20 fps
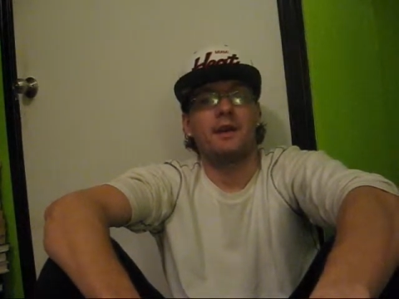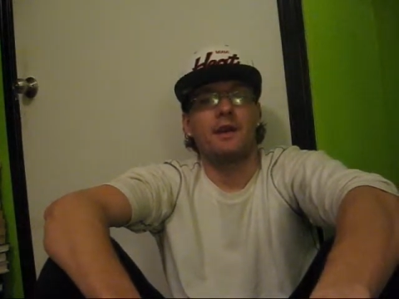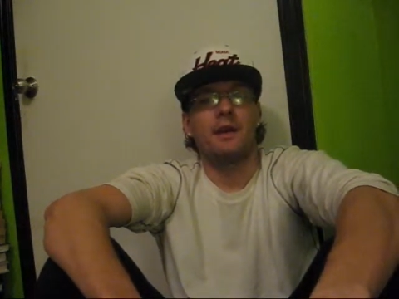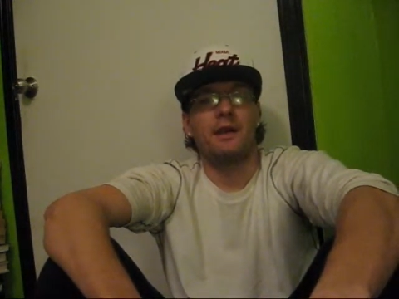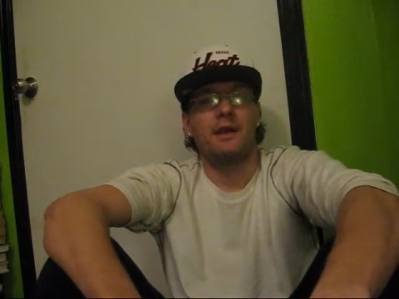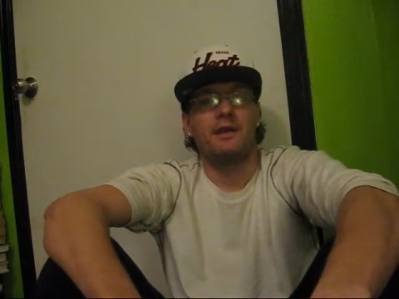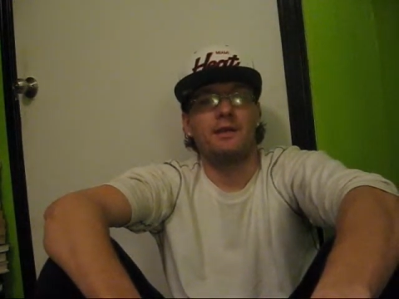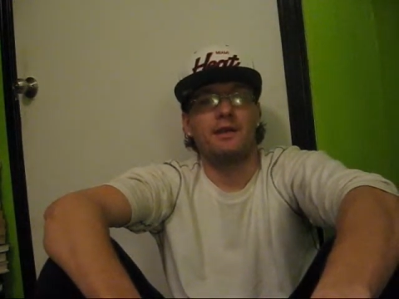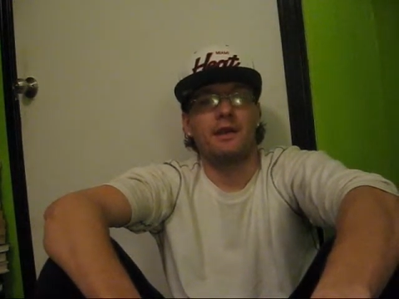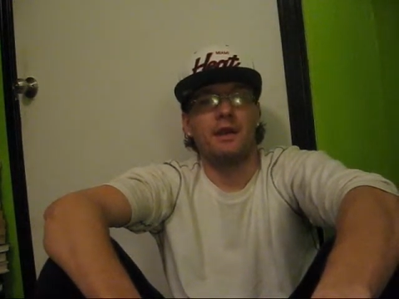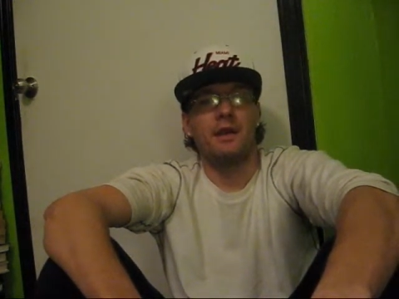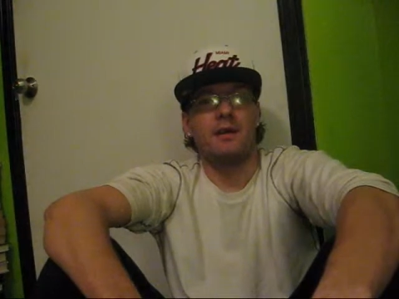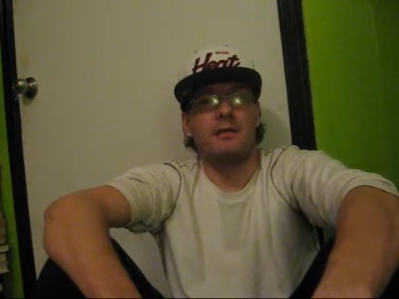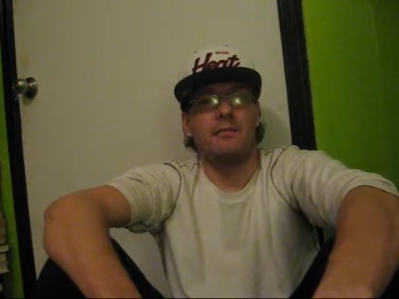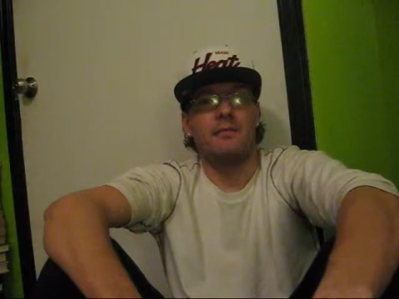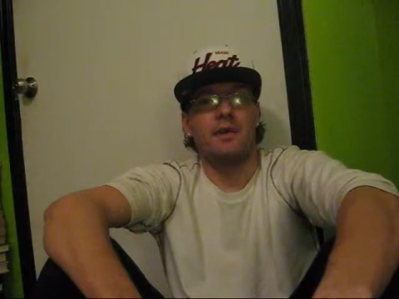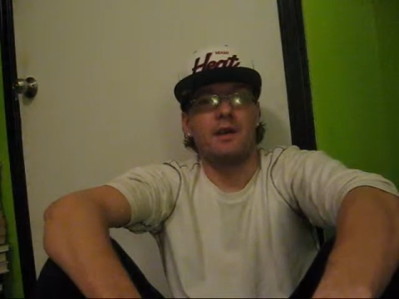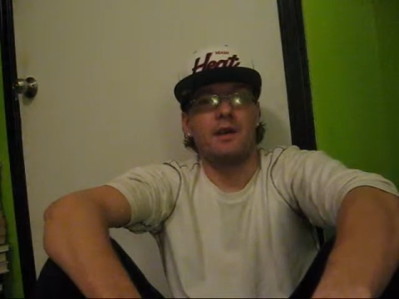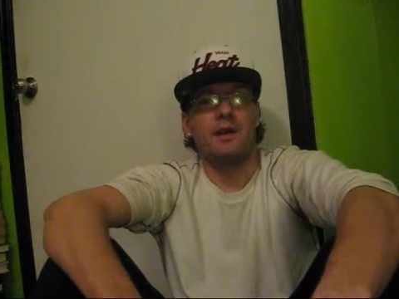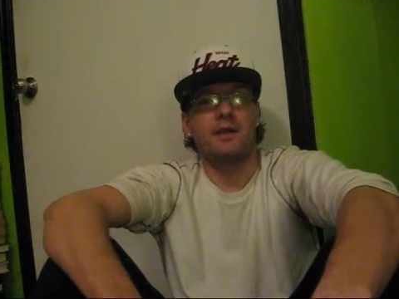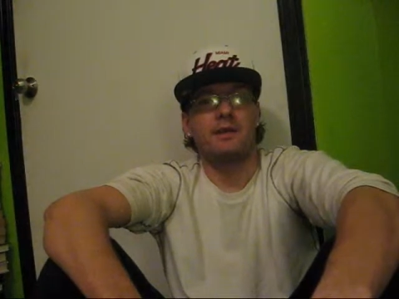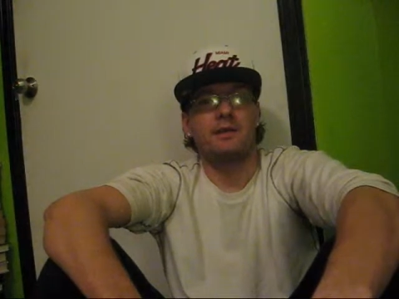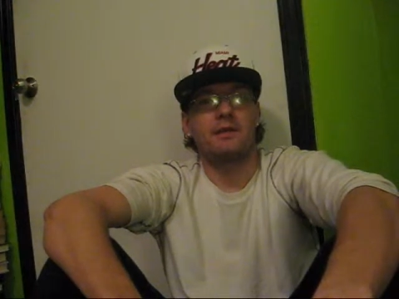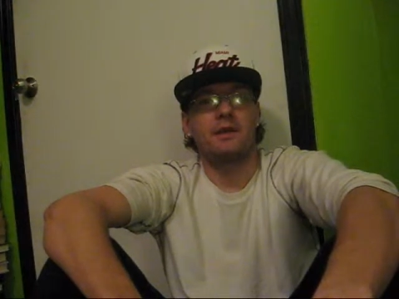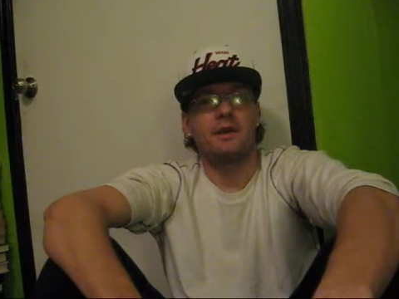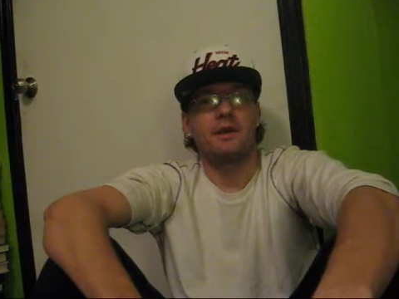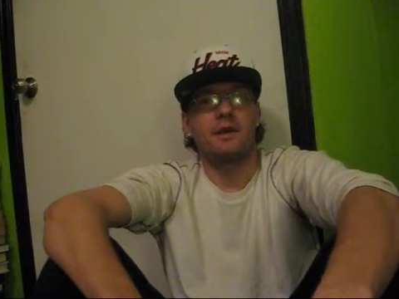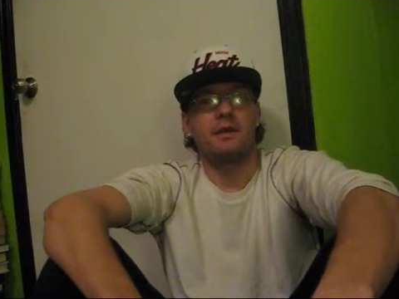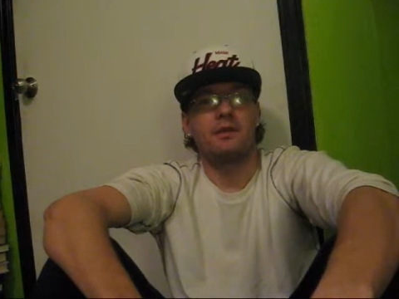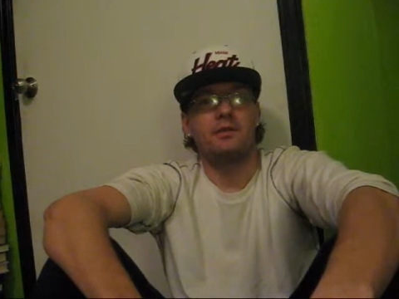it means
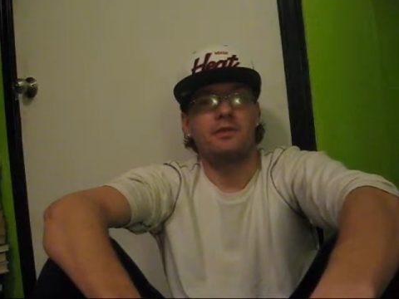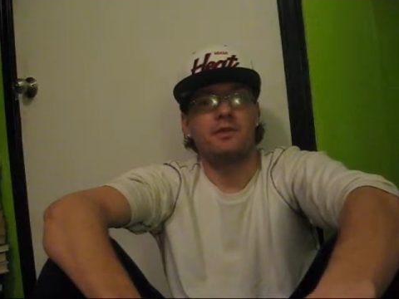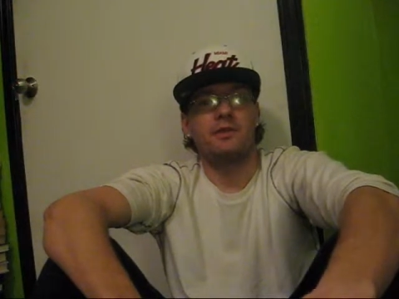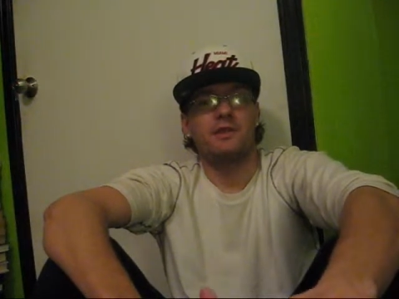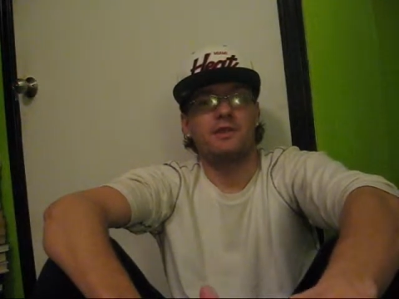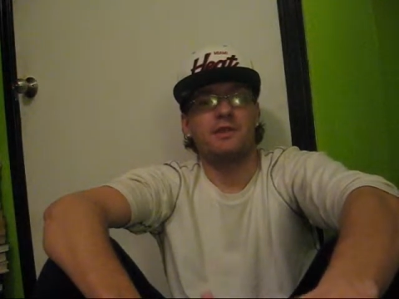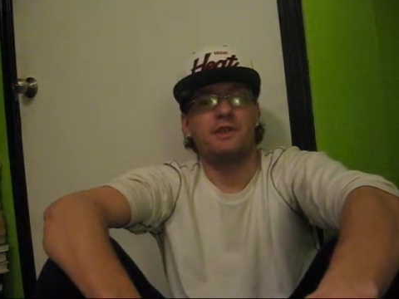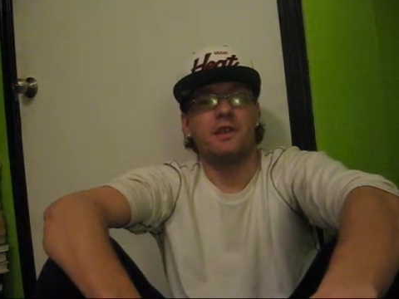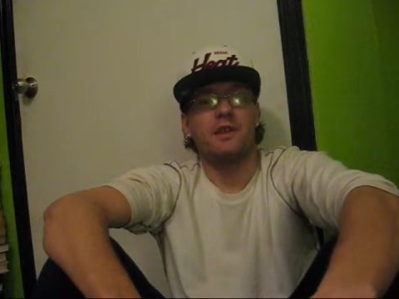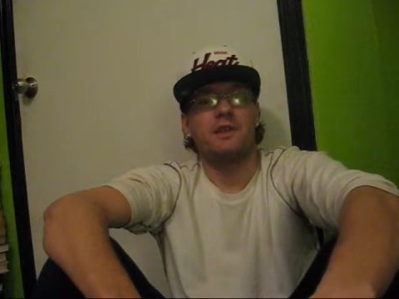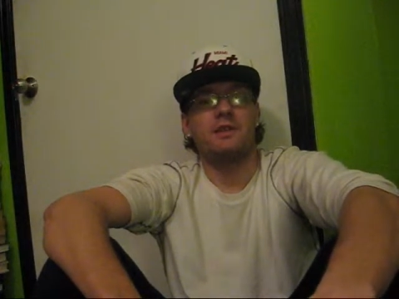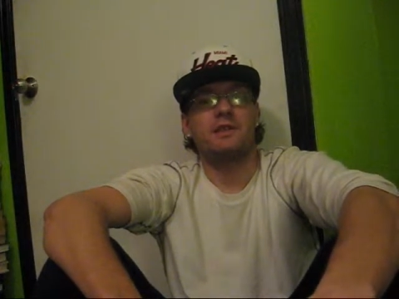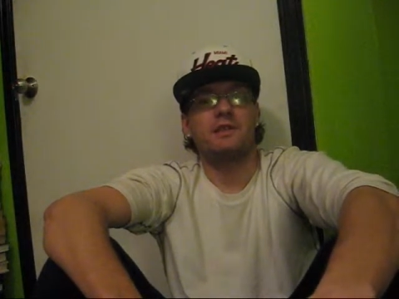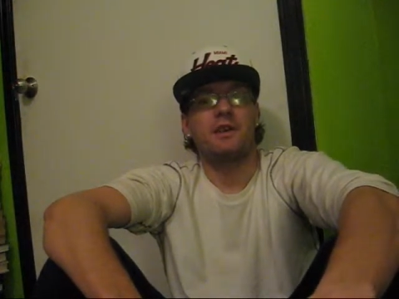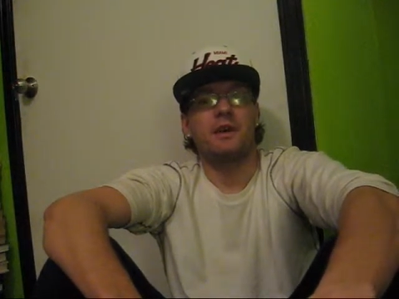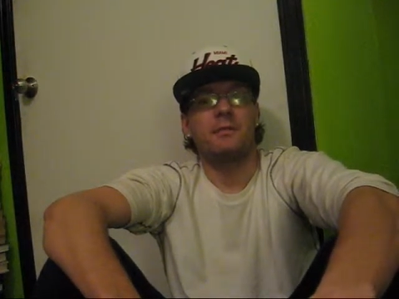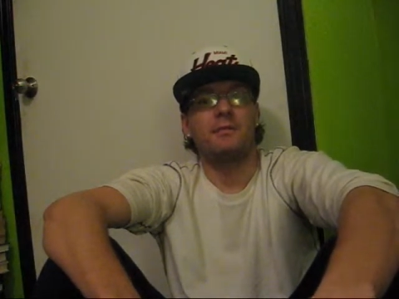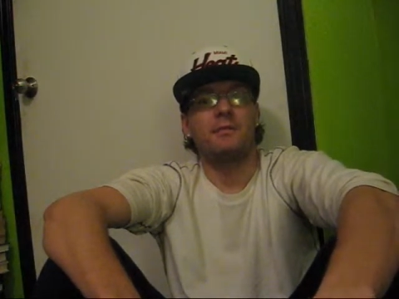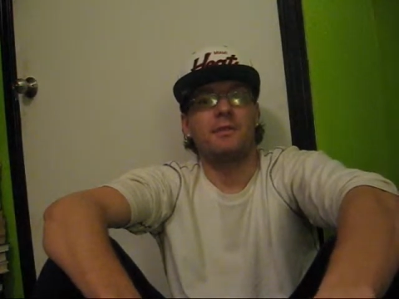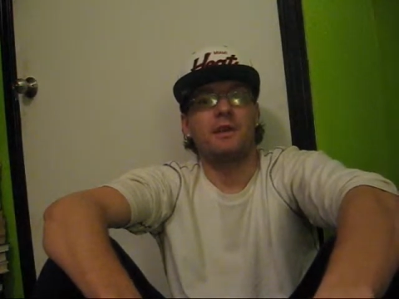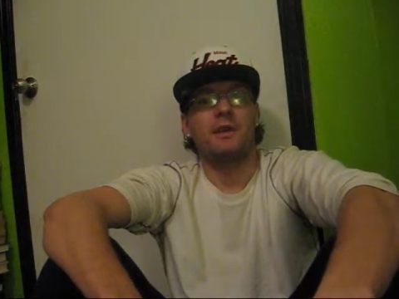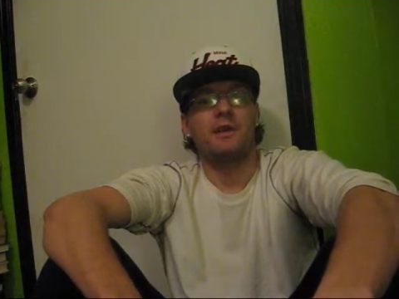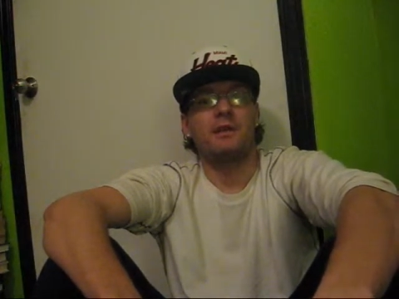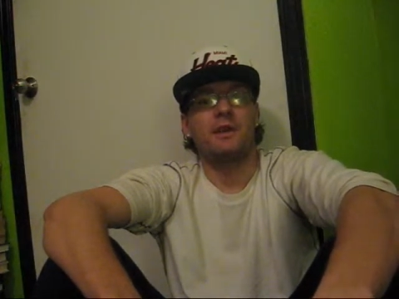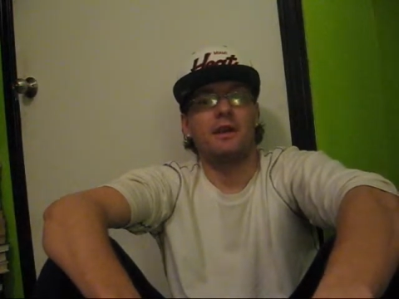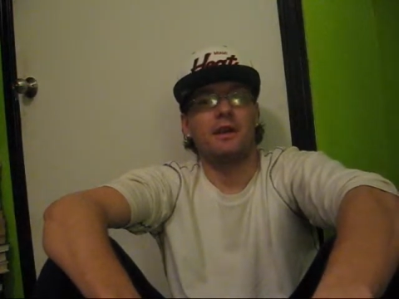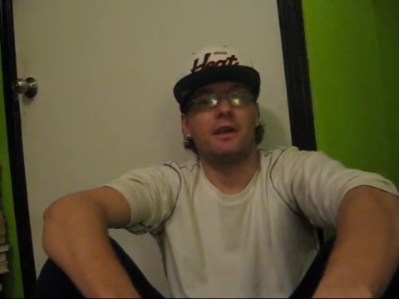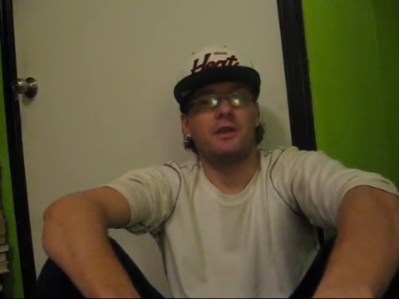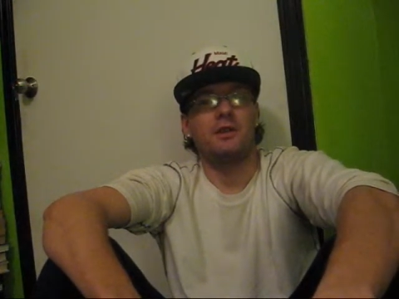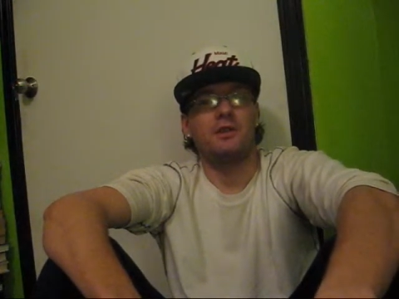you see something,
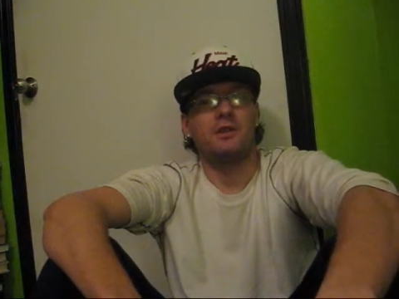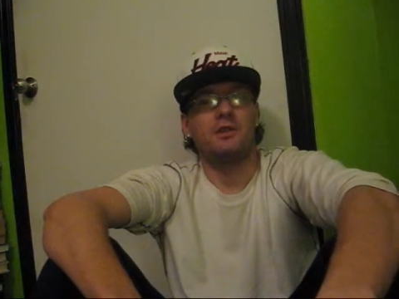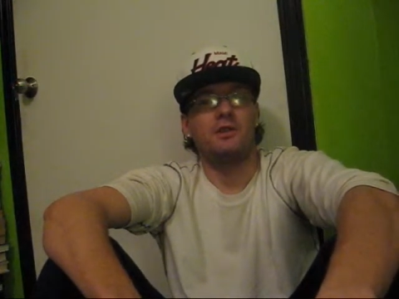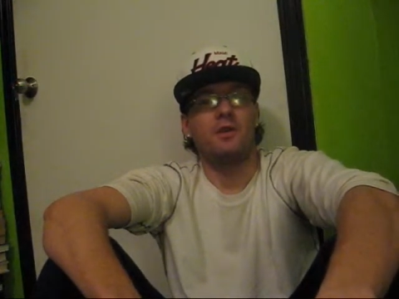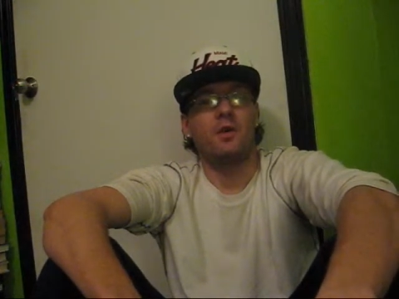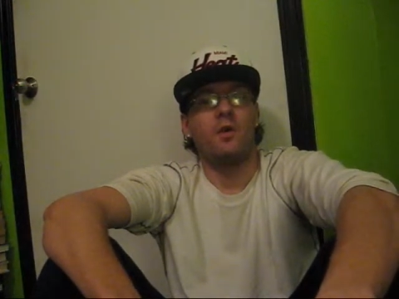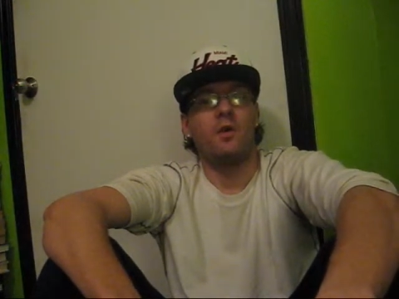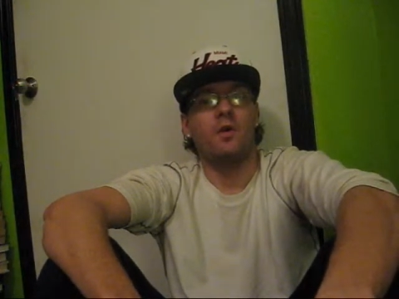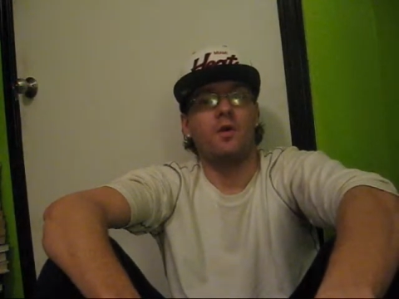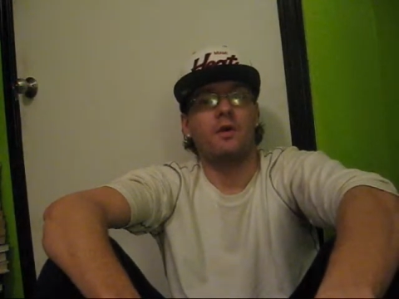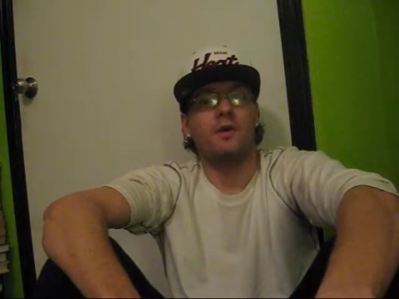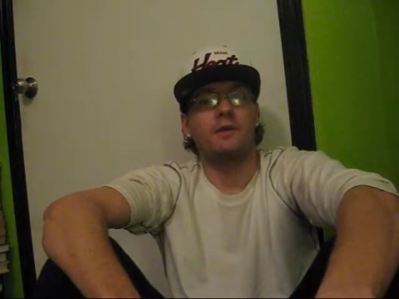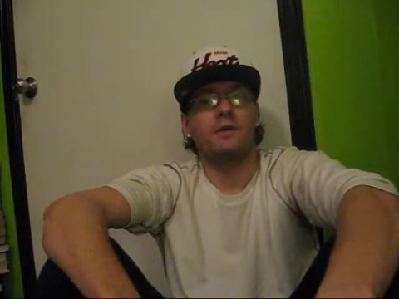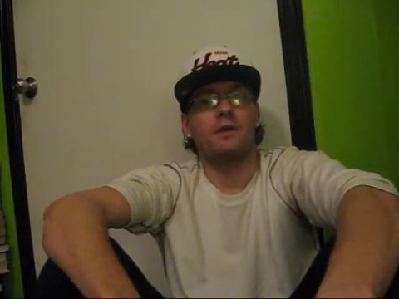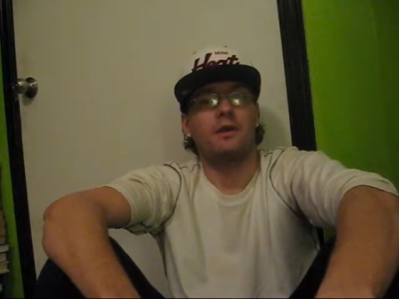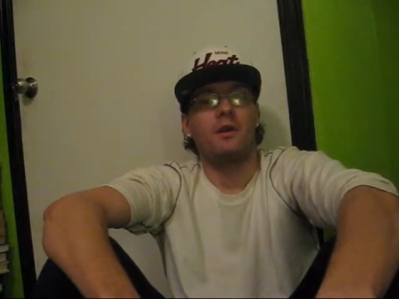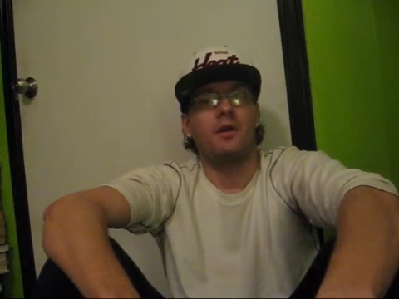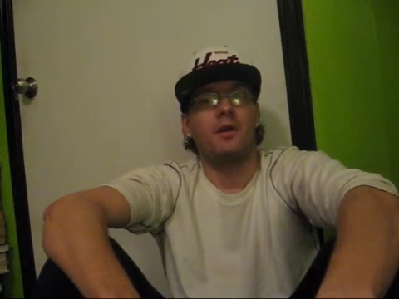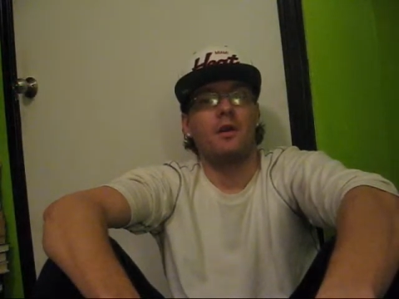it's yours,